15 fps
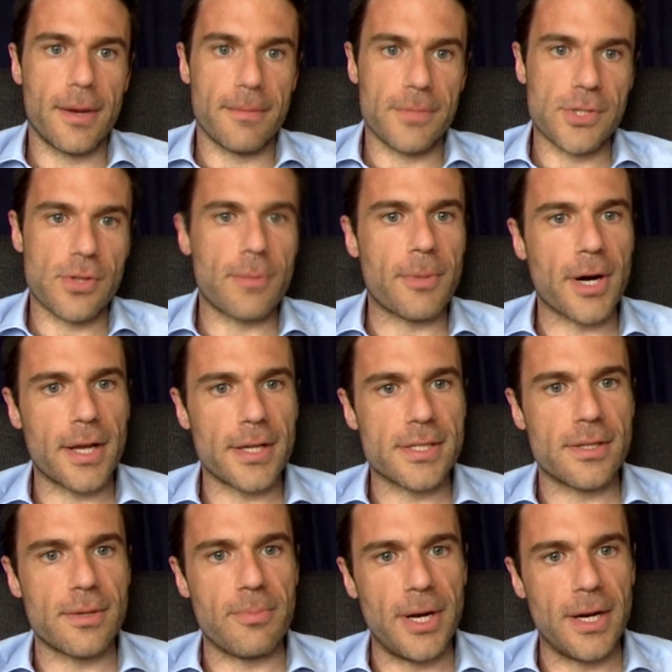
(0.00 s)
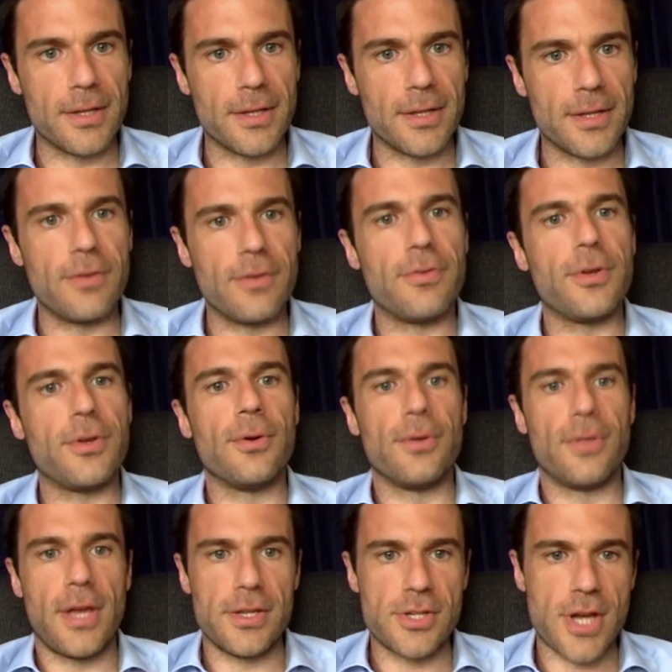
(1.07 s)
so the market stability review,
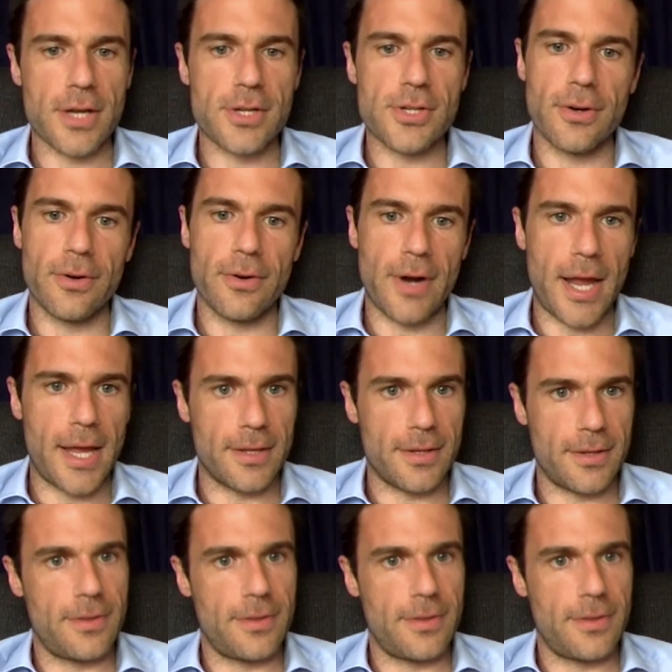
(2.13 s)
the injection rate.